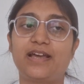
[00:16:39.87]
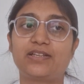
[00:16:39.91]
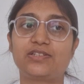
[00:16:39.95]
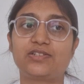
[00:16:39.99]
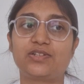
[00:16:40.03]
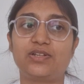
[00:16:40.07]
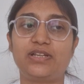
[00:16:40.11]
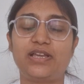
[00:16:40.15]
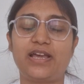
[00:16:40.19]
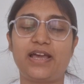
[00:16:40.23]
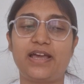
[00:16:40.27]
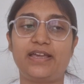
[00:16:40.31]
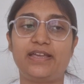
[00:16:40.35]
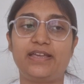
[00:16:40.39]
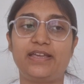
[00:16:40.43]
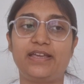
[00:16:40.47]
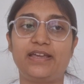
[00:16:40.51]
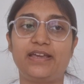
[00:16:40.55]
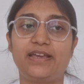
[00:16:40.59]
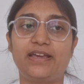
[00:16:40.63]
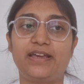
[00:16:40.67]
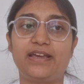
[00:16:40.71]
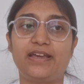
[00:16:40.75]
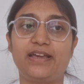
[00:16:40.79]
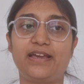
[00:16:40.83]
Actually,
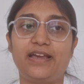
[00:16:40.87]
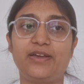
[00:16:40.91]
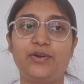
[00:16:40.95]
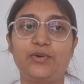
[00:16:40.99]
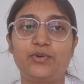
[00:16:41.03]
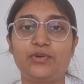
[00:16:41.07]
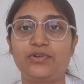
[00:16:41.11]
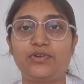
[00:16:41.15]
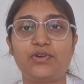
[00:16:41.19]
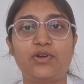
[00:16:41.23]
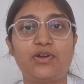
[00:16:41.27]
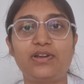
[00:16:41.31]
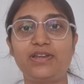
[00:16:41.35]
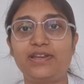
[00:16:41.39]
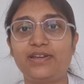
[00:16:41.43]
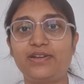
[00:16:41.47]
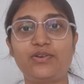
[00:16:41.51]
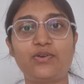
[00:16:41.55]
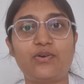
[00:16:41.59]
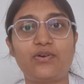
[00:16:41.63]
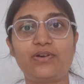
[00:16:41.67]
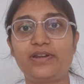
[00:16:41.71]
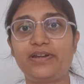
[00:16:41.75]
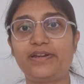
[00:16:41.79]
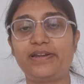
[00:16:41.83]
I could not
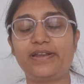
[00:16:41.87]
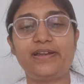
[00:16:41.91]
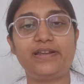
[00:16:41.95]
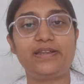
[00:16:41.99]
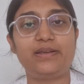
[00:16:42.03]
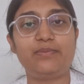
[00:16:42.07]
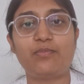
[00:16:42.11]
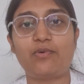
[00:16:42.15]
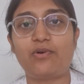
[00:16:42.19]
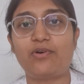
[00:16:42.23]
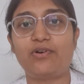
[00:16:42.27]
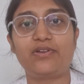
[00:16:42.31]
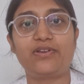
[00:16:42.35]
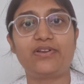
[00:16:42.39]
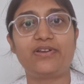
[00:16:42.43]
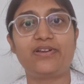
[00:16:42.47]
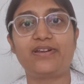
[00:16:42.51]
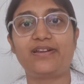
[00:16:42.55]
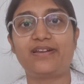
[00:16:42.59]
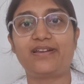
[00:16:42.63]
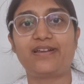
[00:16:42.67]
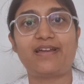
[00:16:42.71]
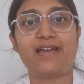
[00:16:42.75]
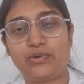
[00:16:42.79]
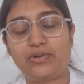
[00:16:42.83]
ignore it
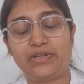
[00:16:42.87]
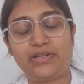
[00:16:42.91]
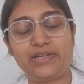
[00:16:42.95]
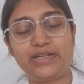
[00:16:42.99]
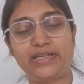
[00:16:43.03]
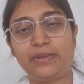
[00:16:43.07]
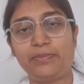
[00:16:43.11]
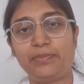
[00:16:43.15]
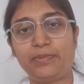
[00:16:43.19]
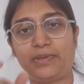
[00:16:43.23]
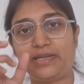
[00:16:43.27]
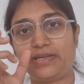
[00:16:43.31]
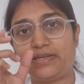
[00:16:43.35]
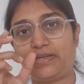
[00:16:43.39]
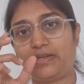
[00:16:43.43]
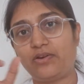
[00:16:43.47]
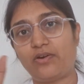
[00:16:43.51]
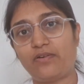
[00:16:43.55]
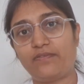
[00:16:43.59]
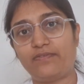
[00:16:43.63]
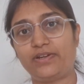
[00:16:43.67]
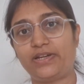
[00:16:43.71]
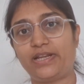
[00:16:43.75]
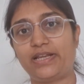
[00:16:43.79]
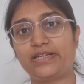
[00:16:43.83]
anymore. Couldn't keep
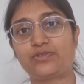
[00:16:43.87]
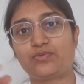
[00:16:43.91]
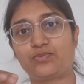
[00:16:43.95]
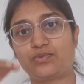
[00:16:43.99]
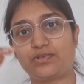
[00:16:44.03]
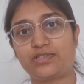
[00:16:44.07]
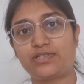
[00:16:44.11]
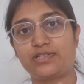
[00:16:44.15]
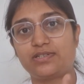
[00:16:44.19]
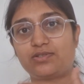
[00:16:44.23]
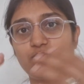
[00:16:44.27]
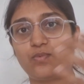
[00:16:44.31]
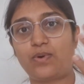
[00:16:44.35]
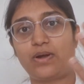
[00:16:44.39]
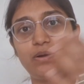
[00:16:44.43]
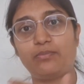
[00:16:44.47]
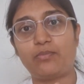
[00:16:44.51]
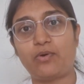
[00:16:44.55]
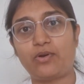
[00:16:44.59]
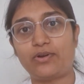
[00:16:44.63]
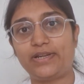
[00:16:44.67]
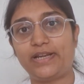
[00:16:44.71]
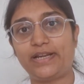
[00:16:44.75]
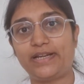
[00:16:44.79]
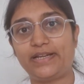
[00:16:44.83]
thinking of it as just
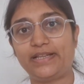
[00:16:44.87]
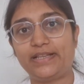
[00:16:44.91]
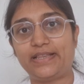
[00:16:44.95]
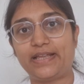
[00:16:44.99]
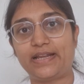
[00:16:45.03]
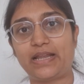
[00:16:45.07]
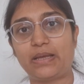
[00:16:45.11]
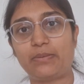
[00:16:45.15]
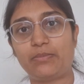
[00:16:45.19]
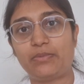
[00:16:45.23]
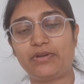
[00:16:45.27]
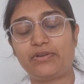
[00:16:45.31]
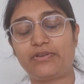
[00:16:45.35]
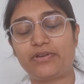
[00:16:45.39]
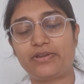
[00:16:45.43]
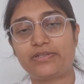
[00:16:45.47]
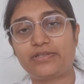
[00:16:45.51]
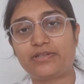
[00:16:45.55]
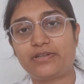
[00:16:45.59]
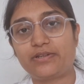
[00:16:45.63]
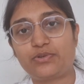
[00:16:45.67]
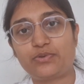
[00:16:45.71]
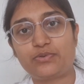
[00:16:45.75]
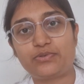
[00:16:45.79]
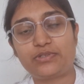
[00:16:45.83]
one more deity that I'm
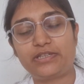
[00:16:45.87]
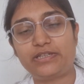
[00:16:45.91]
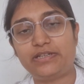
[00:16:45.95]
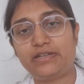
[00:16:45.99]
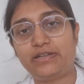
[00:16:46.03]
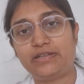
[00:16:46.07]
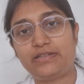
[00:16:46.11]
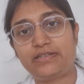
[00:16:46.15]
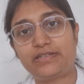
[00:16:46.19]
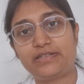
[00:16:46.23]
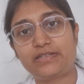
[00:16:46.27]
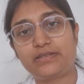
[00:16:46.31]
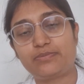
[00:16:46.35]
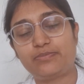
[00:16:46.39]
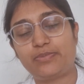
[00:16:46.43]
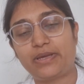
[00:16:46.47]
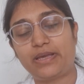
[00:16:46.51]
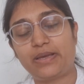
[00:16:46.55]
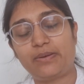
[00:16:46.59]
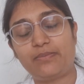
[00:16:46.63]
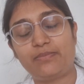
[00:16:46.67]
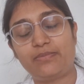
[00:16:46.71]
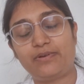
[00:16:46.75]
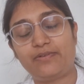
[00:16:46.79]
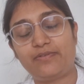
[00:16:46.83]
interested to see. It just
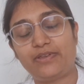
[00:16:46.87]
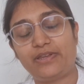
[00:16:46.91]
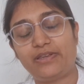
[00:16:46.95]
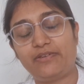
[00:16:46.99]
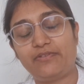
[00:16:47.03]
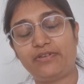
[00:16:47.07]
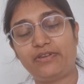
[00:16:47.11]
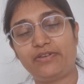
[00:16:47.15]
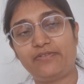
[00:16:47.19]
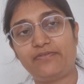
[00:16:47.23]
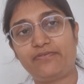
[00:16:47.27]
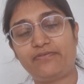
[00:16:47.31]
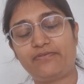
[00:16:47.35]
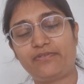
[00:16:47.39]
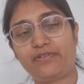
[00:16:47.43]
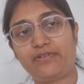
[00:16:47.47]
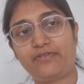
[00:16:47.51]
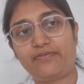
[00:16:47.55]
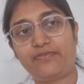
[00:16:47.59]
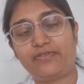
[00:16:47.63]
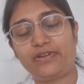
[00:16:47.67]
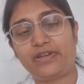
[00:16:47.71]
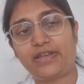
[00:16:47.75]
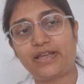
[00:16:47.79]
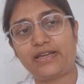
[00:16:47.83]
became very, very
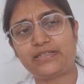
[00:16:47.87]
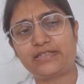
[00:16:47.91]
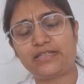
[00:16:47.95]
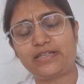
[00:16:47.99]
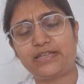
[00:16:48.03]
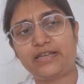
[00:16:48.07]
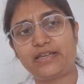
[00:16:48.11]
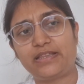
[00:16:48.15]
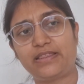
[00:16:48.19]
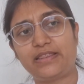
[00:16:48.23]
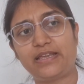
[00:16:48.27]
fantastic.